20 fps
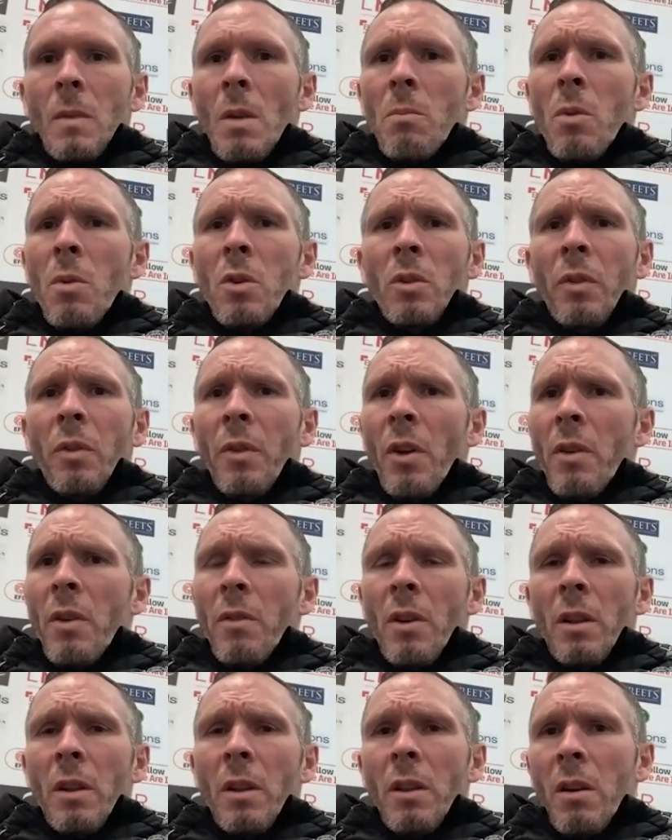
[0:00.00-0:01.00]
much
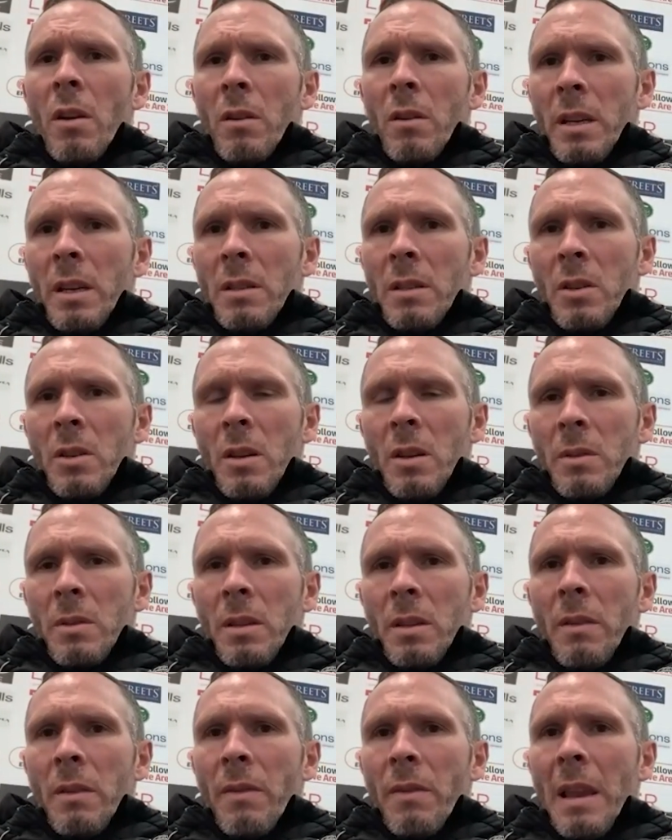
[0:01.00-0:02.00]
further along in terms of
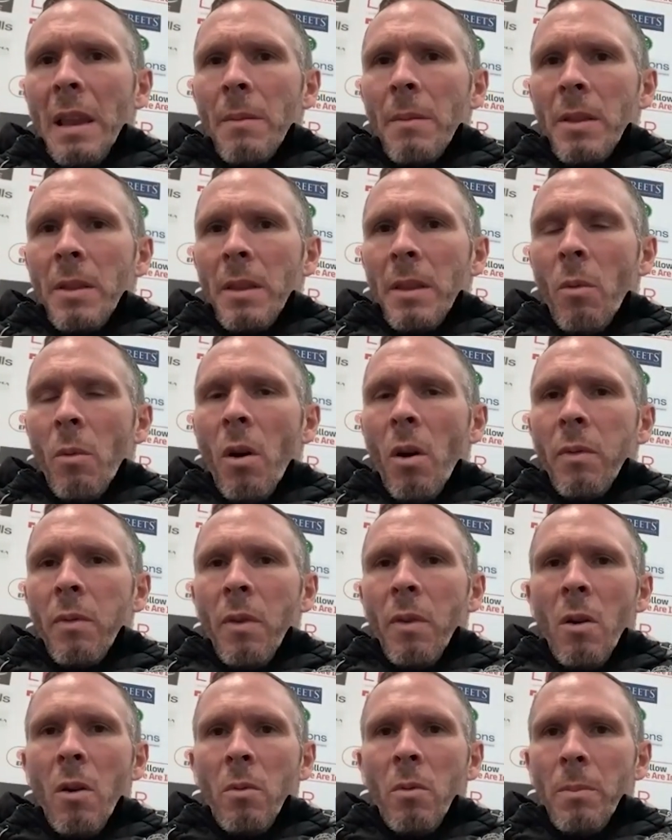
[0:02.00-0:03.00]
development than what I
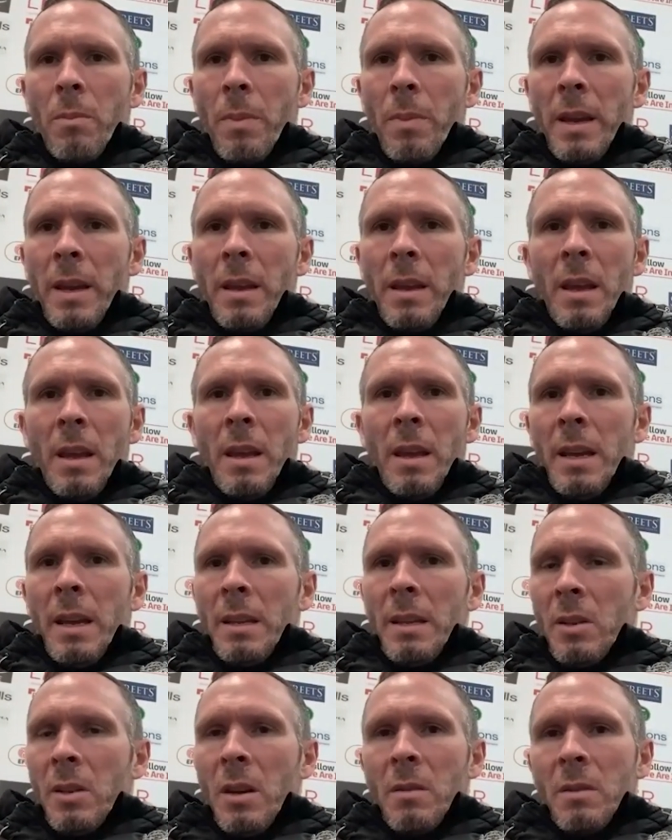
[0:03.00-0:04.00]
thought it would be. In
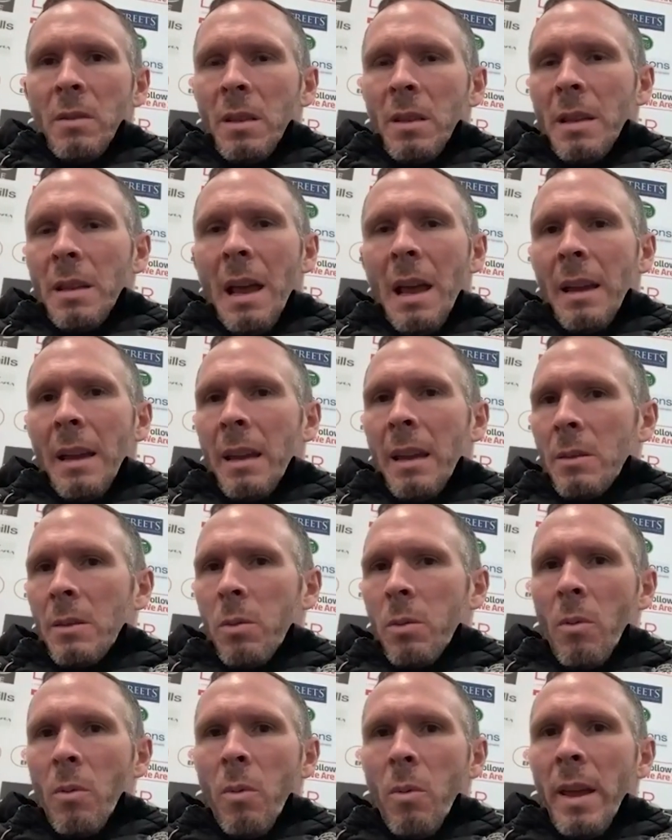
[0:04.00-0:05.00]
terms of targets,
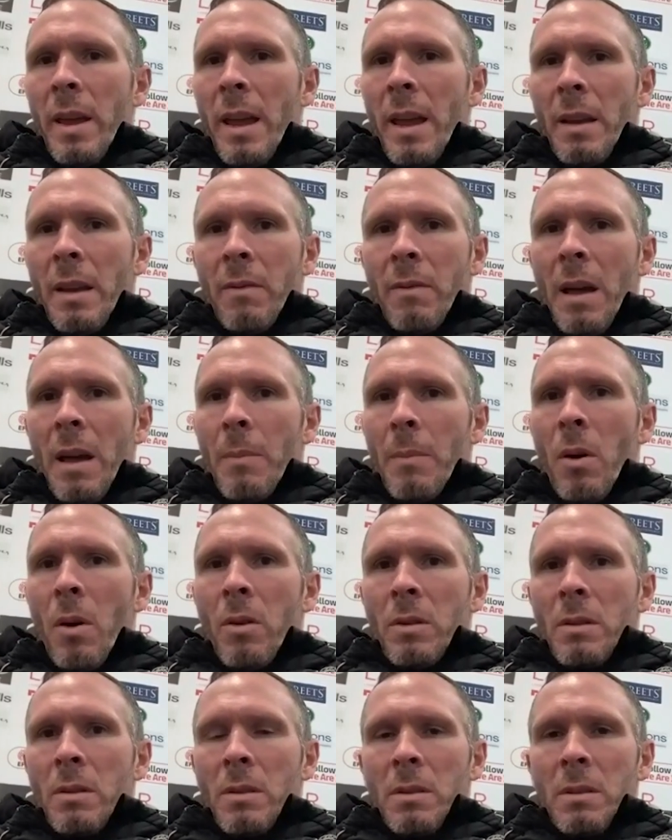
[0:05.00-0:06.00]
we're way ahead of our
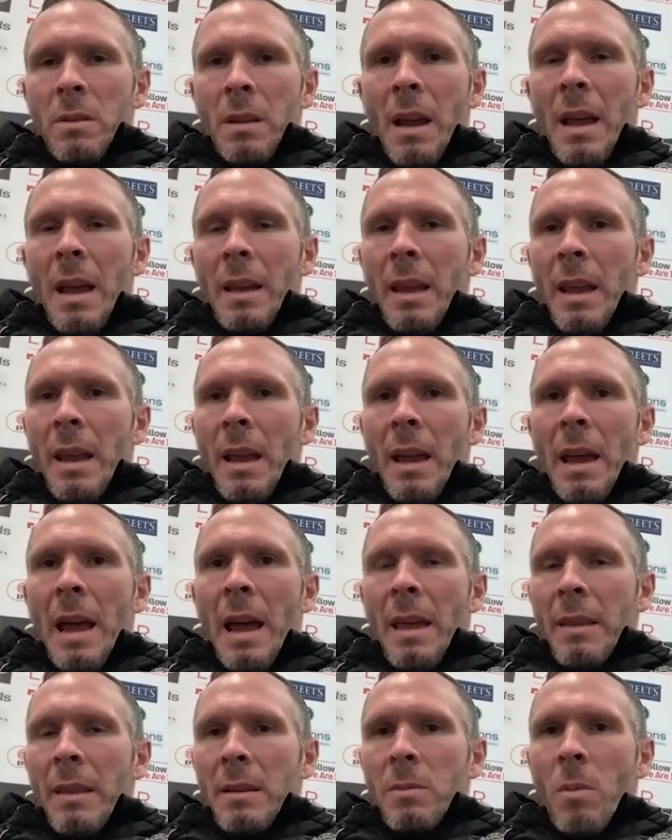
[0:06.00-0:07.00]
points target
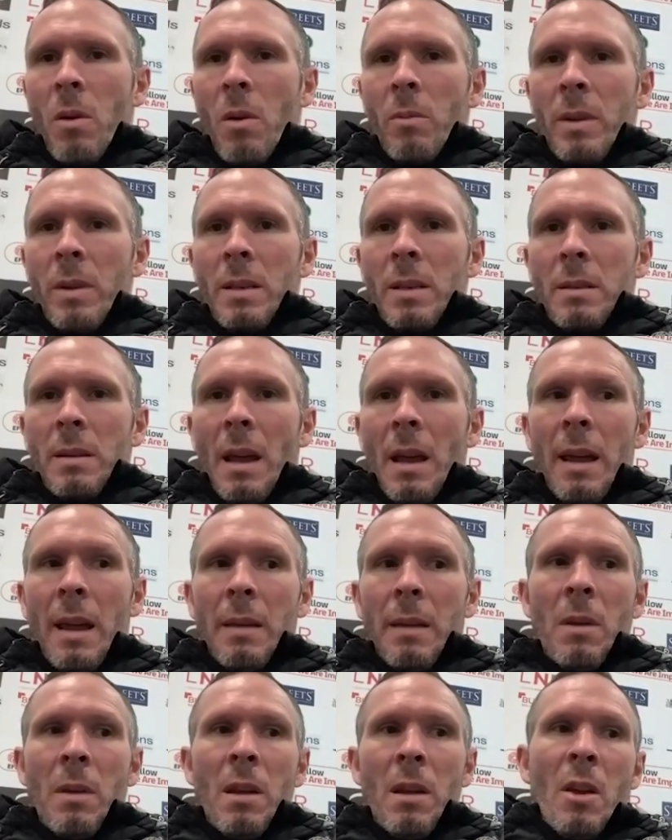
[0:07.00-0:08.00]
at this moment in
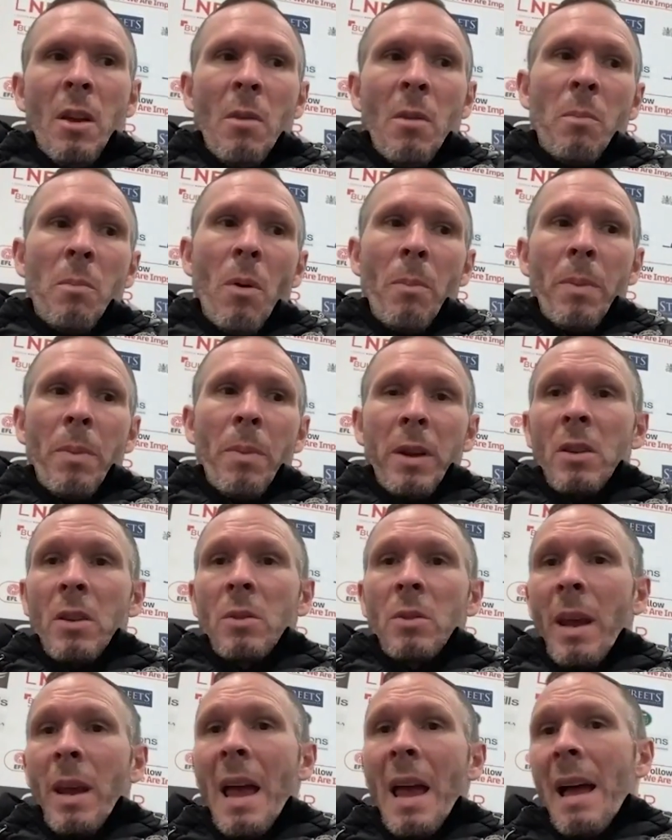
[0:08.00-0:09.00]
time. But because
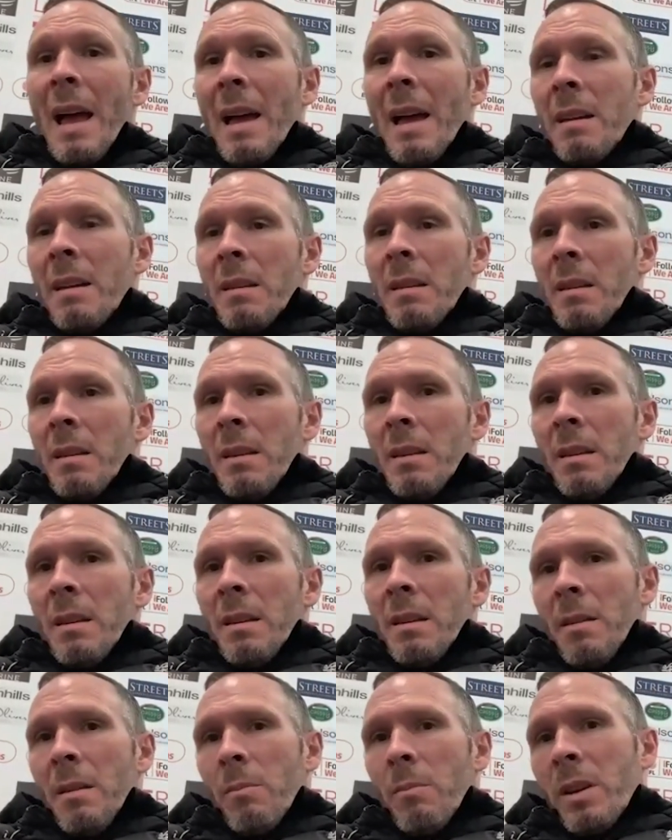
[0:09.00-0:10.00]
we are,
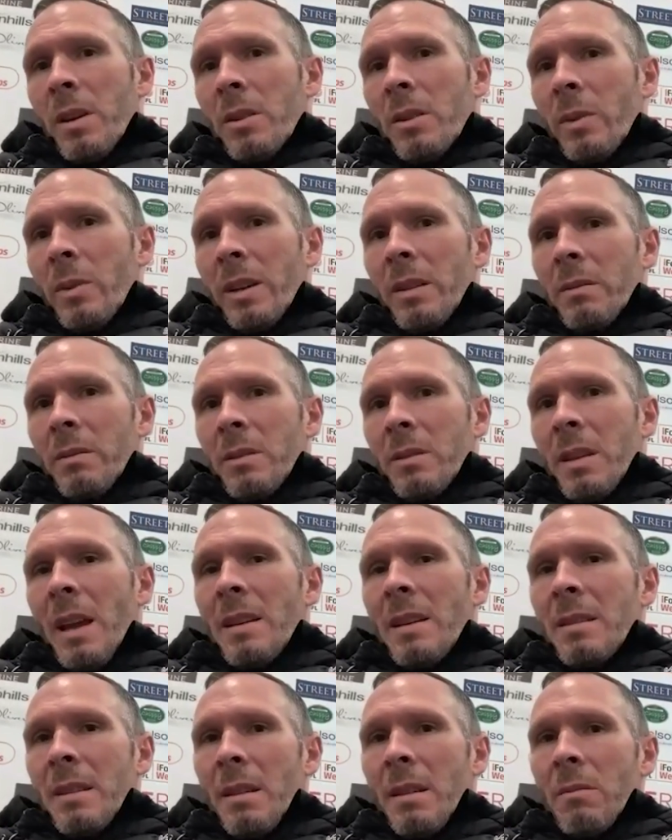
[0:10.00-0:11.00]
and because we're
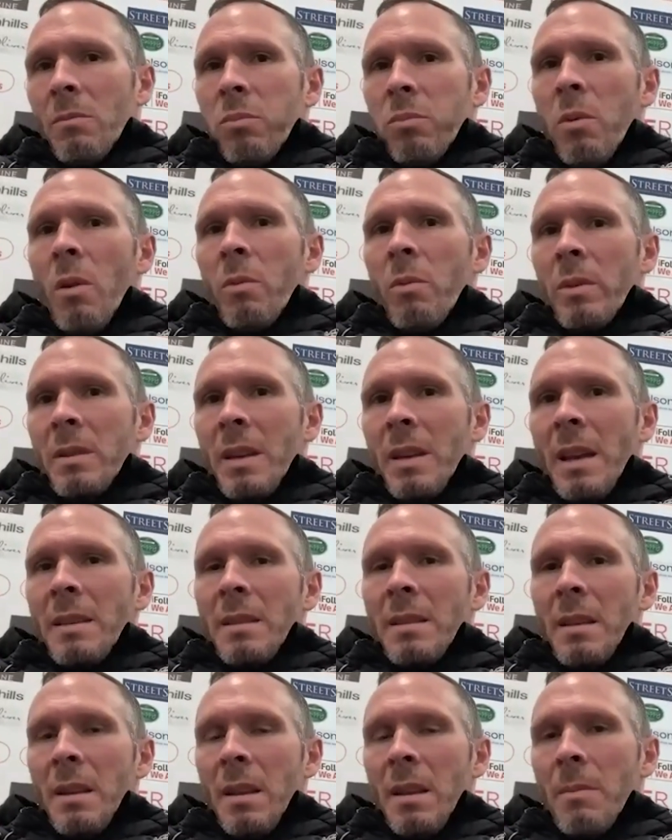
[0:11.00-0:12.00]
tasting what we're
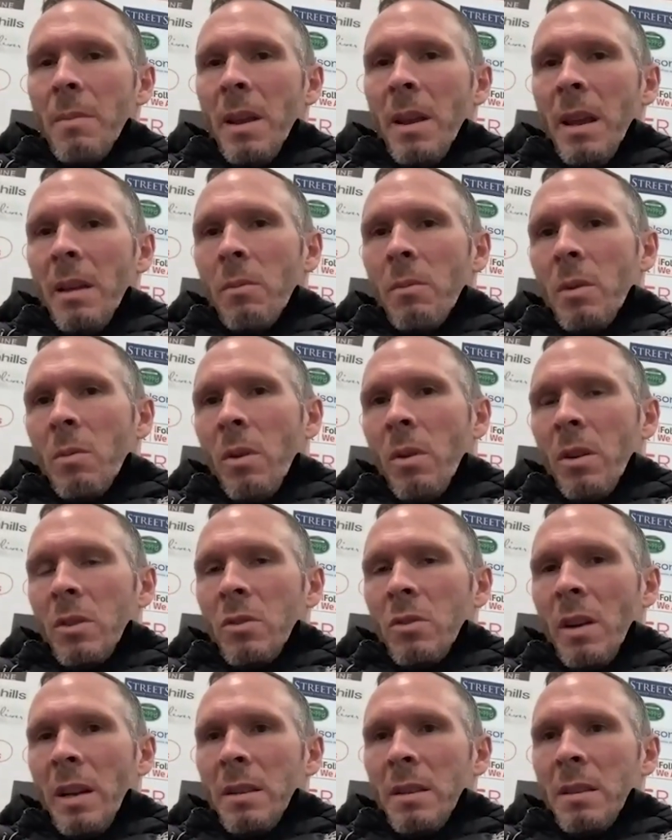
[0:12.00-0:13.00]
tasting at the minute, we want to
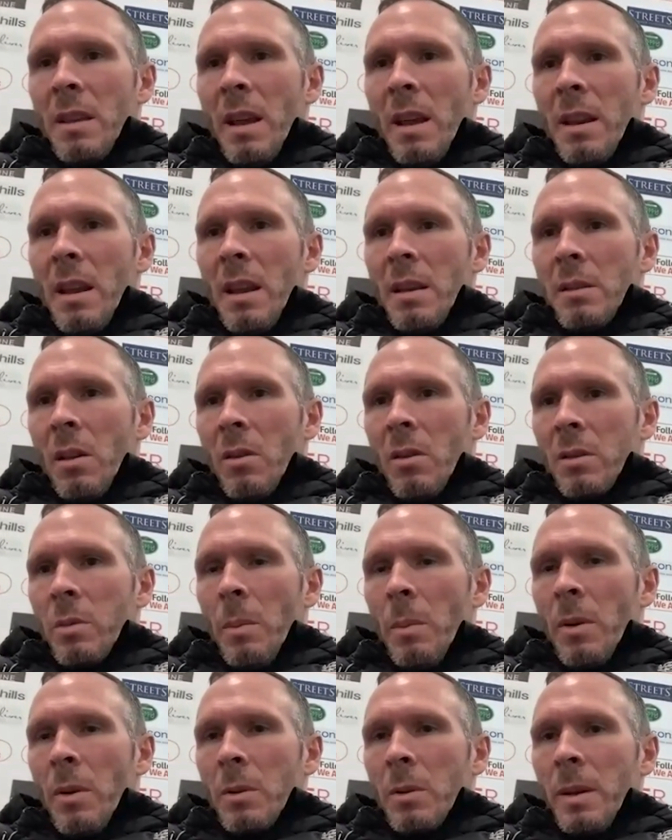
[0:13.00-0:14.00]
try and stay there as long as we
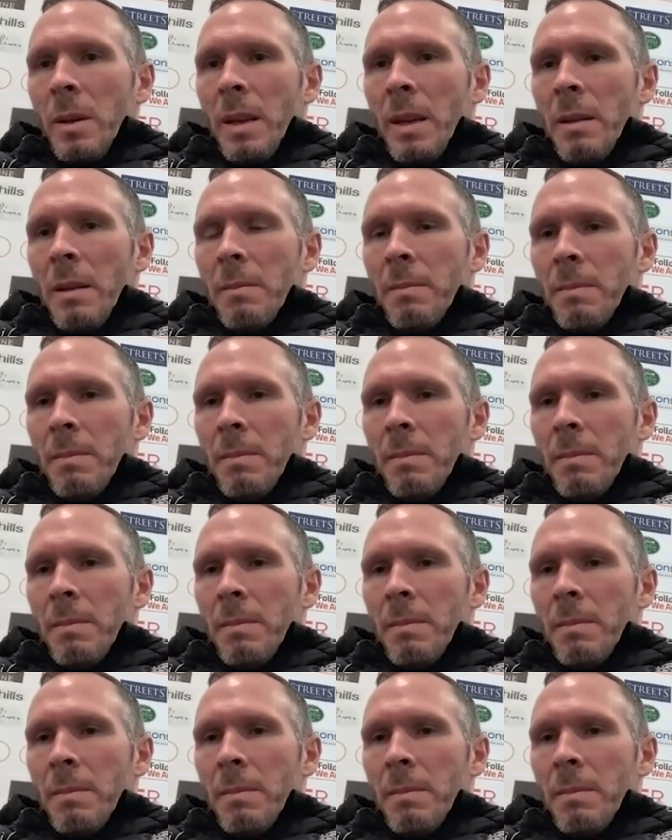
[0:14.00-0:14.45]
possibly can.